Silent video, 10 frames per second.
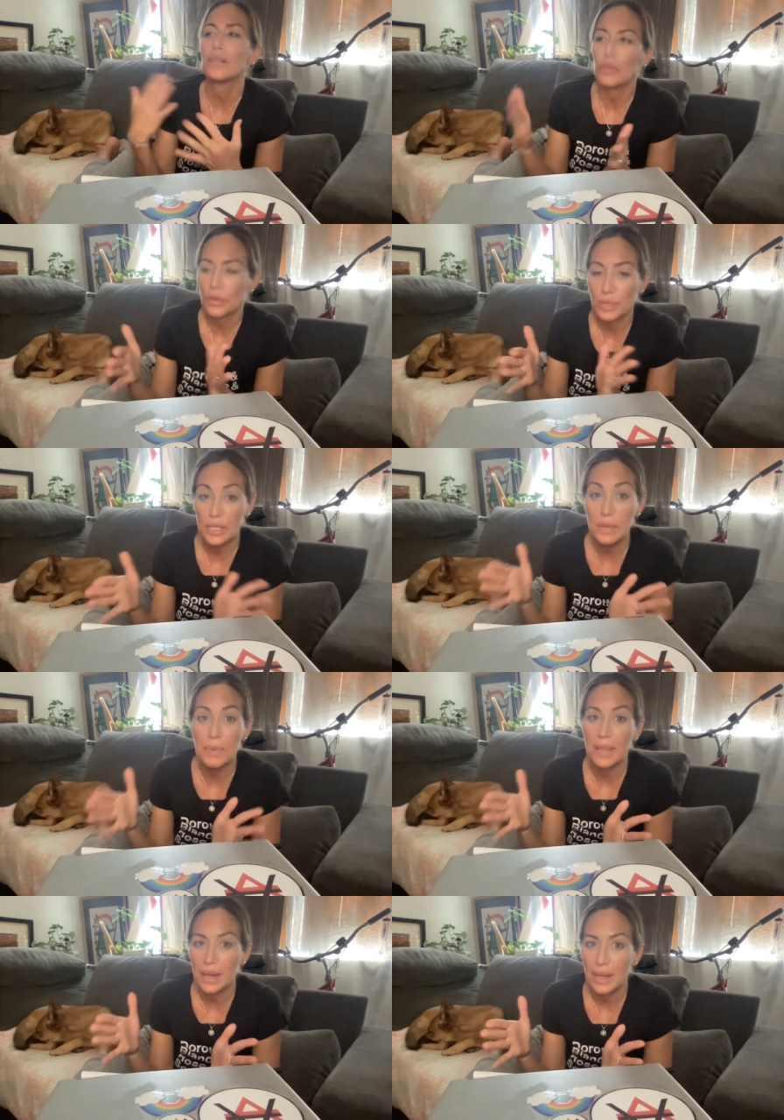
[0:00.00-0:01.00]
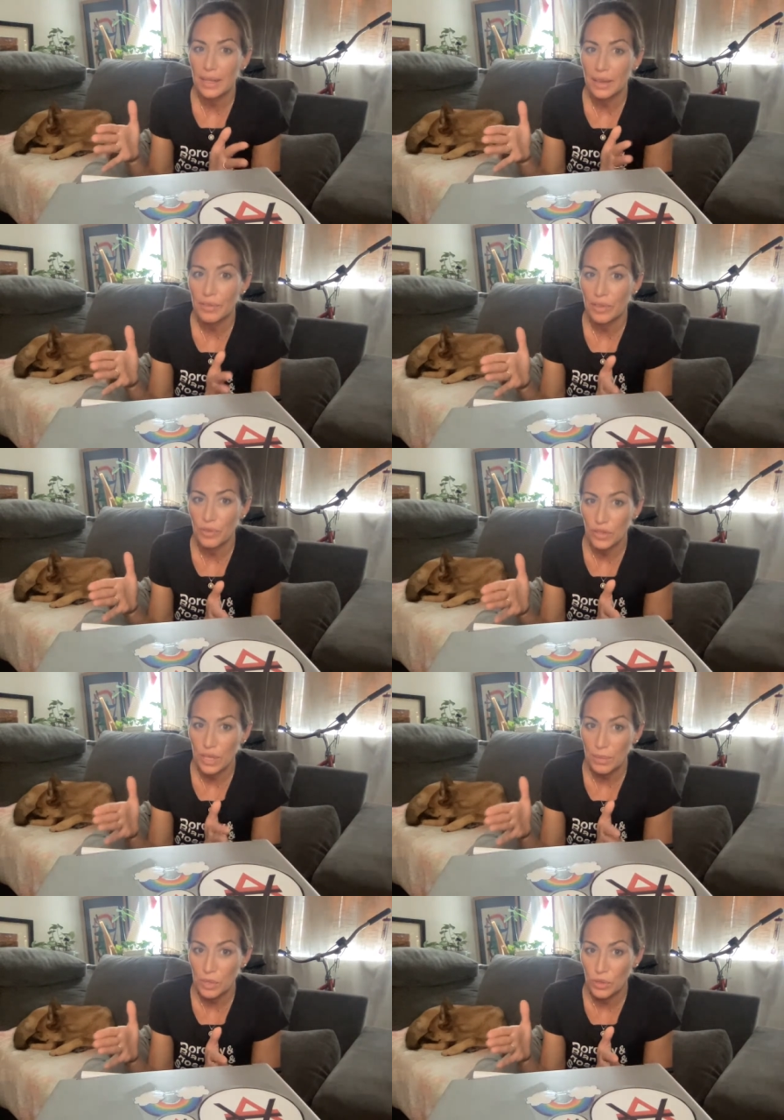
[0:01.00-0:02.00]
And so I was sleeping that night, like for the first
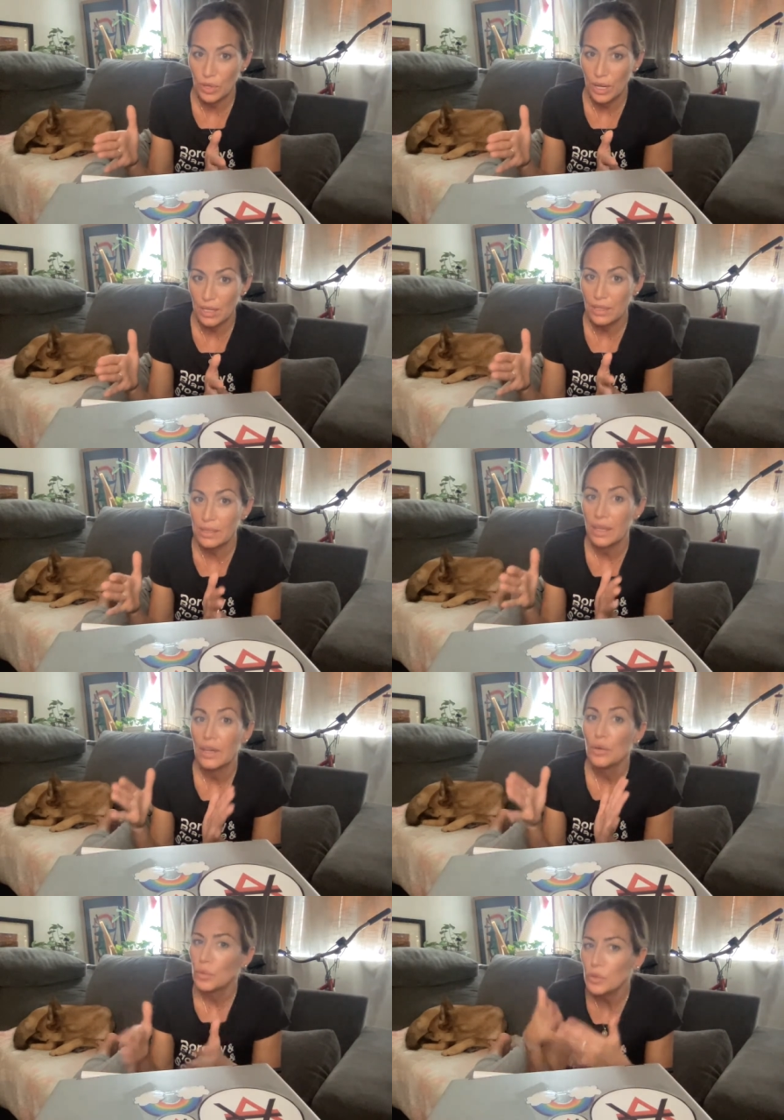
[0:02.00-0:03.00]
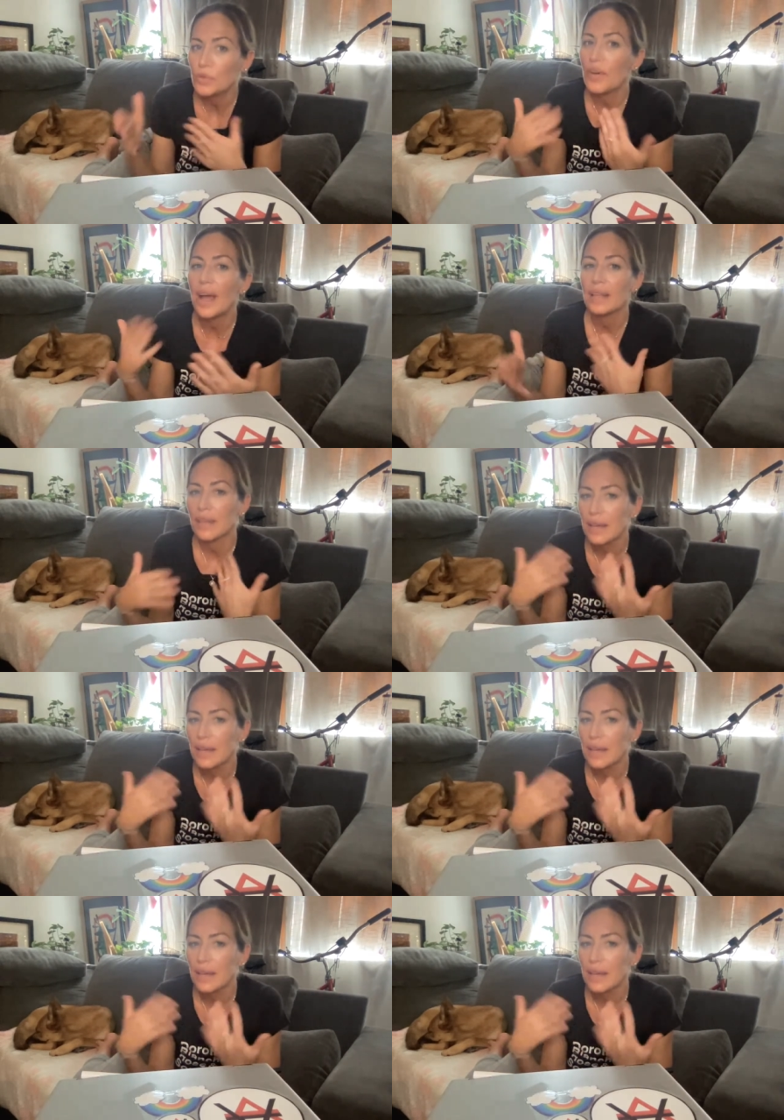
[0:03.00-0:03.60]
time in 2 days, which was fine.